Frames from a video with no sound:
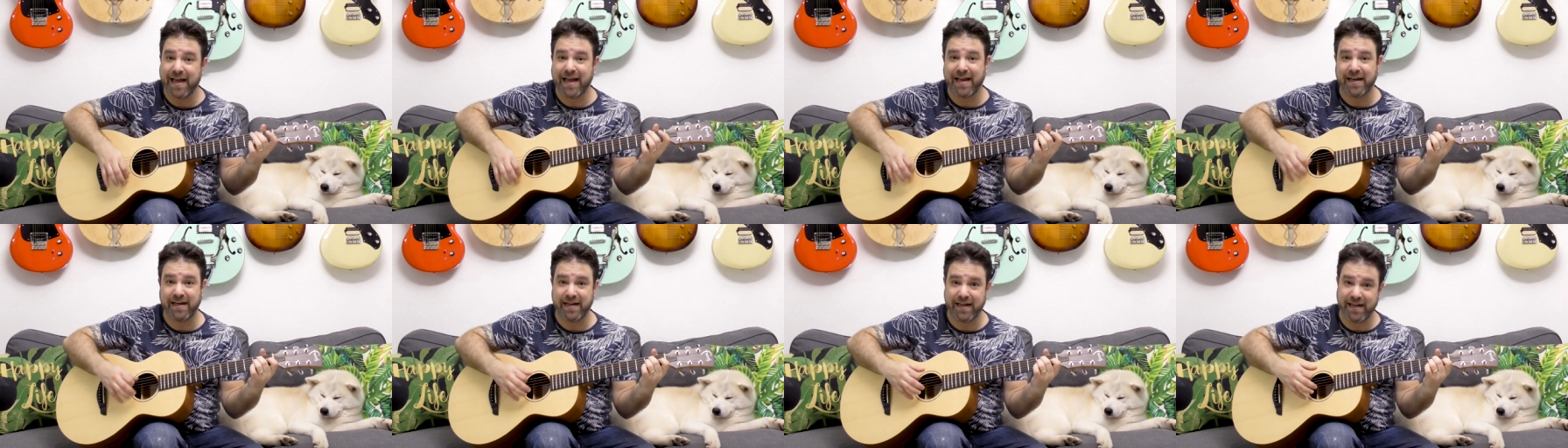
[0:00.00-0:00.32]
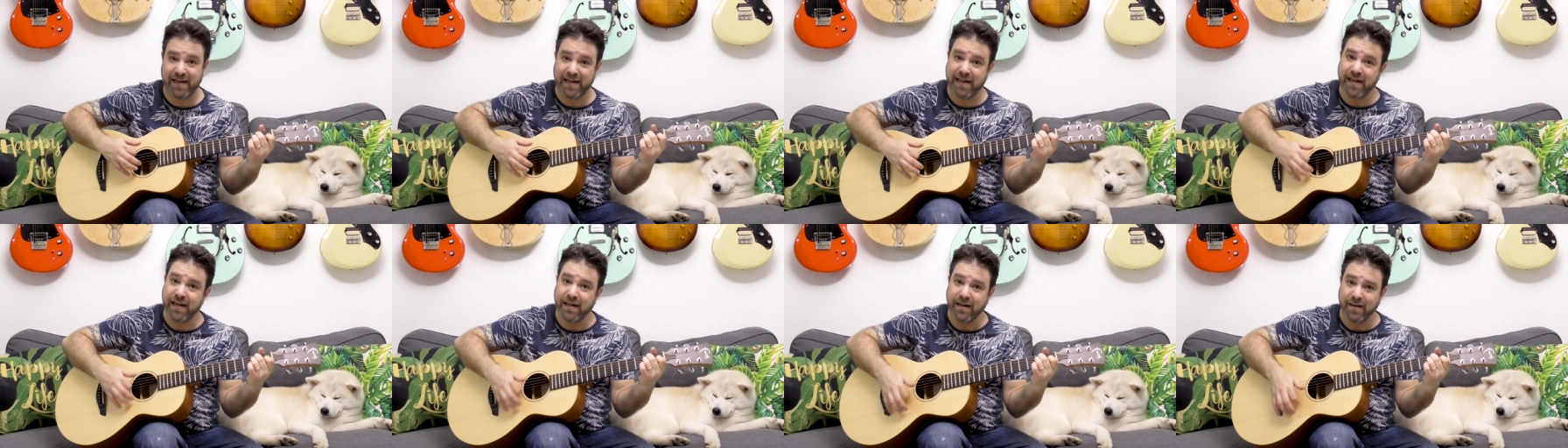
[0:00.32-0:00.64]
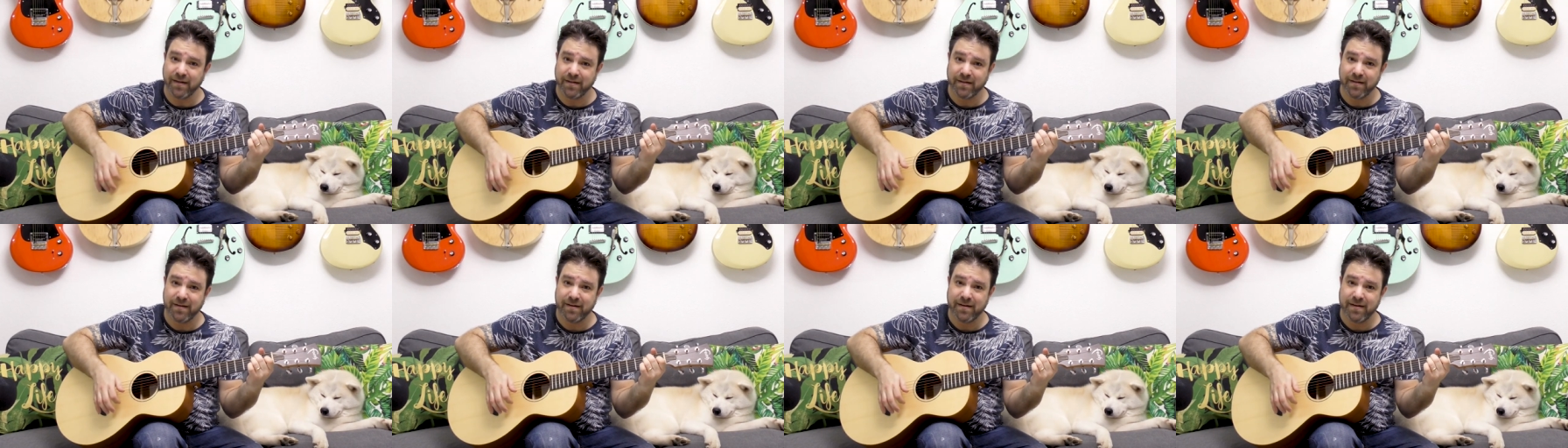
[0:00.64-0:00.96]
and E,
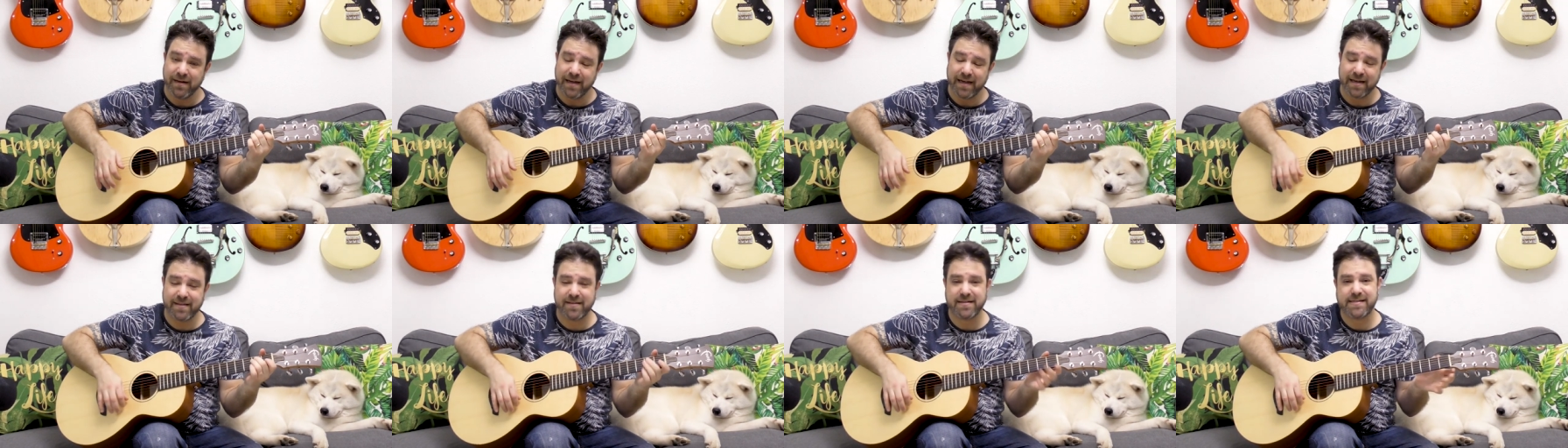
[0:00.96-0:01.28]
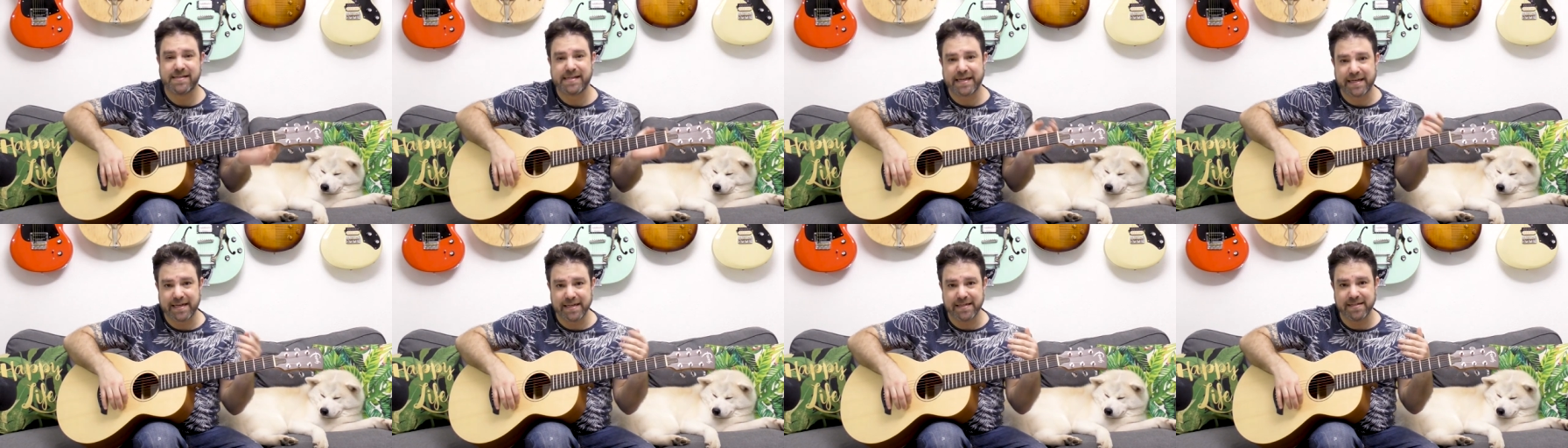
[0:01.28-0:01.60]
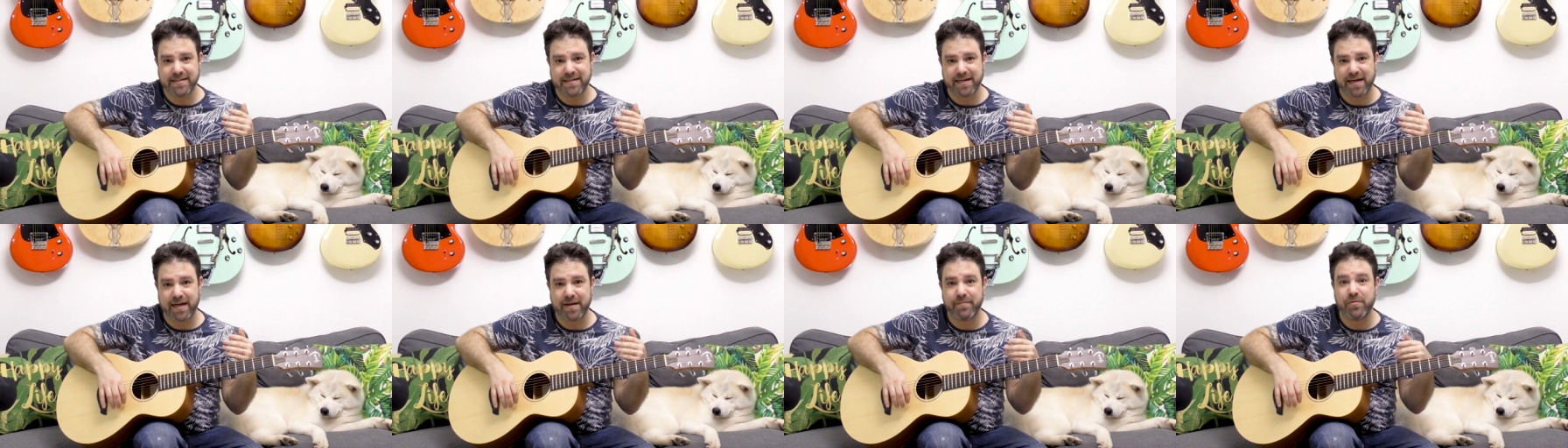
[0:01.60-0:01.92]
and the
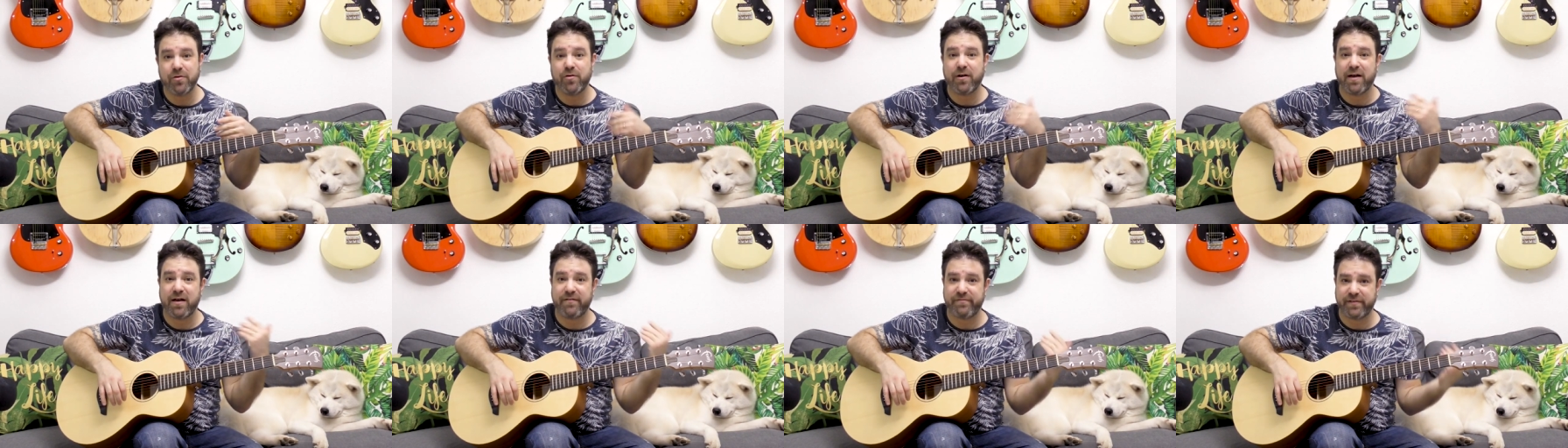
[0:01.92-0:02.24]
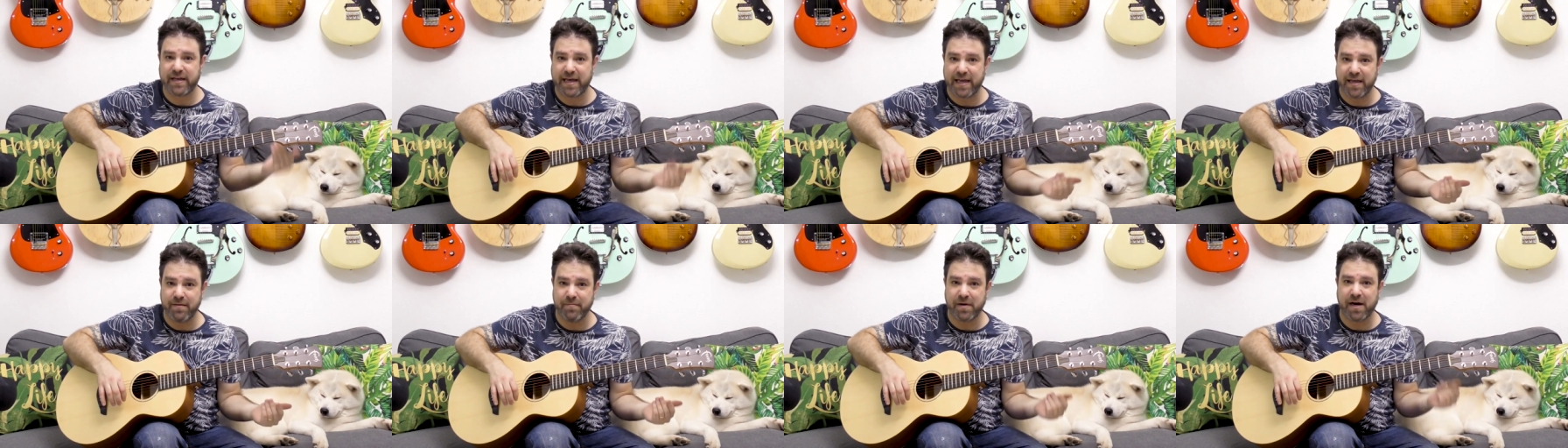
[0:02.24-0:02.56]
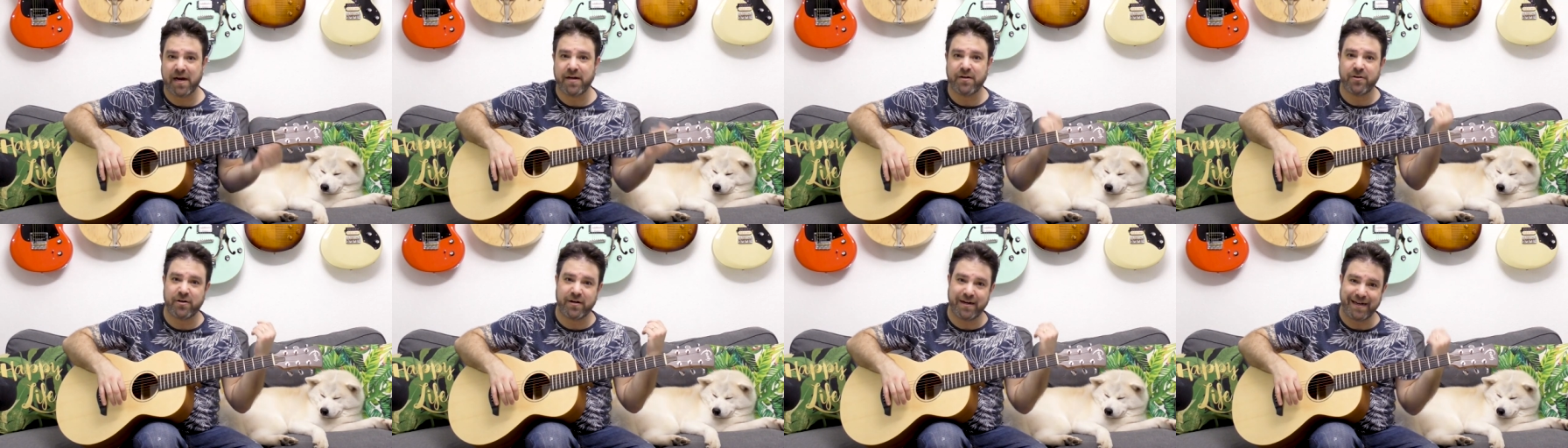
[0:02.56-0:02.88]
second time you have A
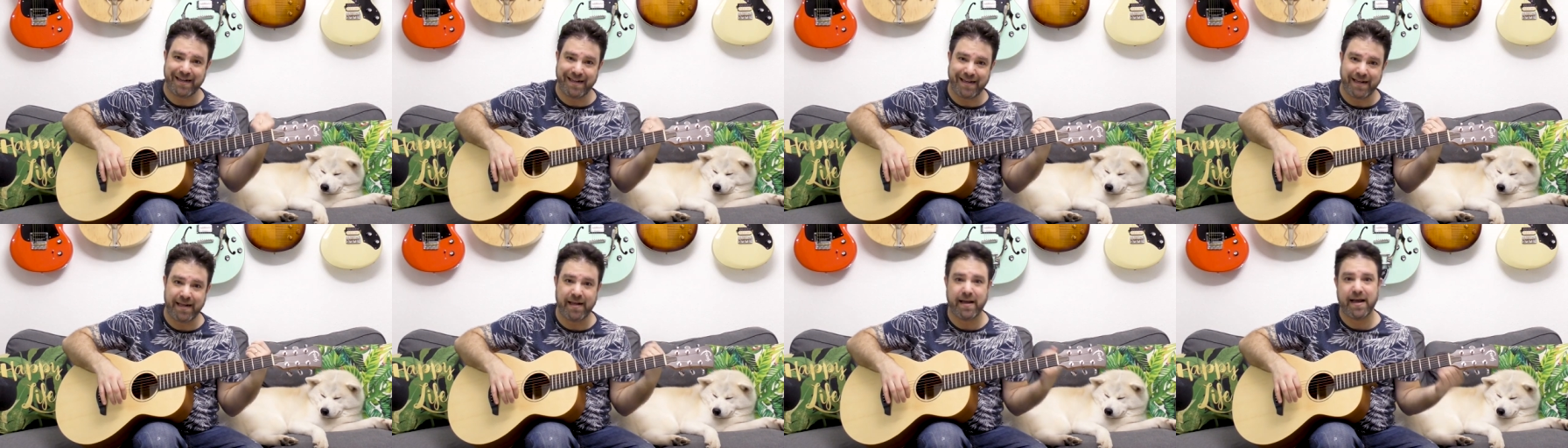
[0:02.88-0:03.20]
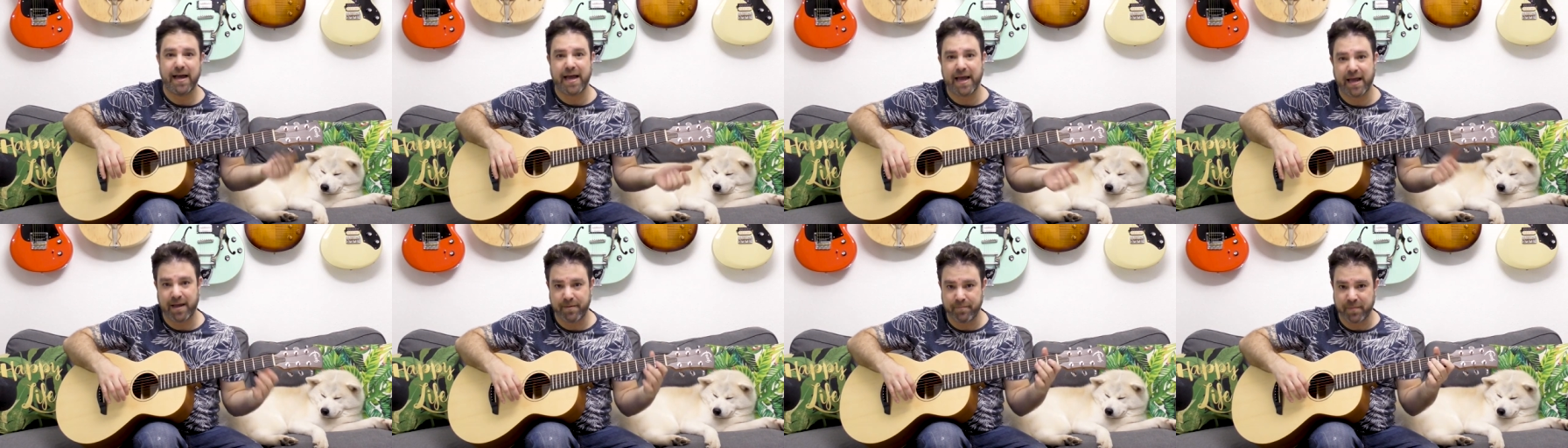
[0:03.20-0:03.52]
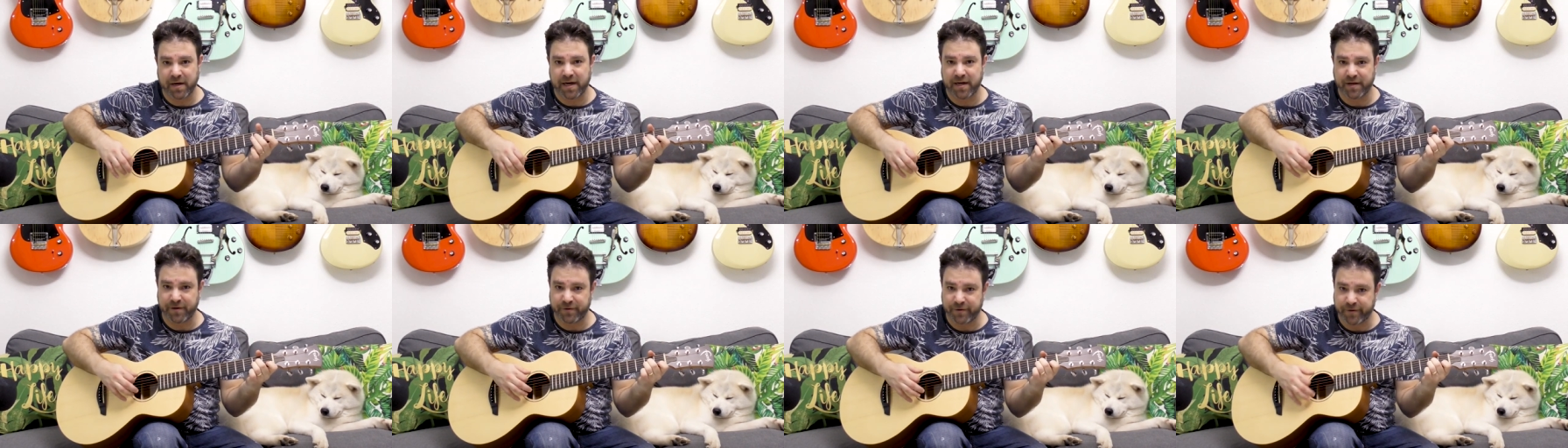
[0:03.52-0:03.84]
minor, E, A
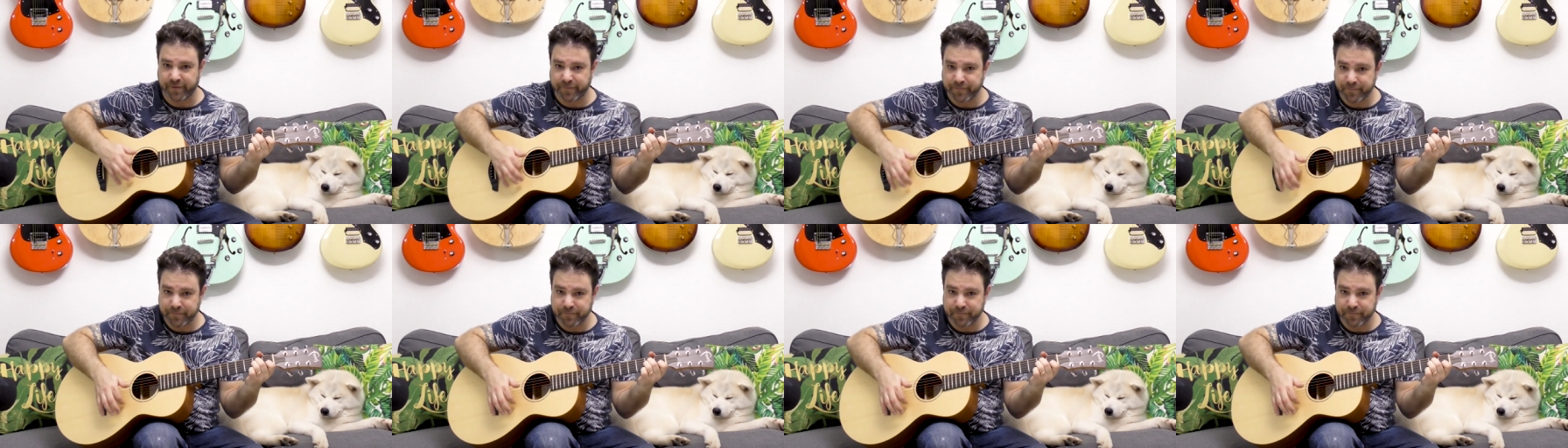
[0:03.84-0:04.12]
minor.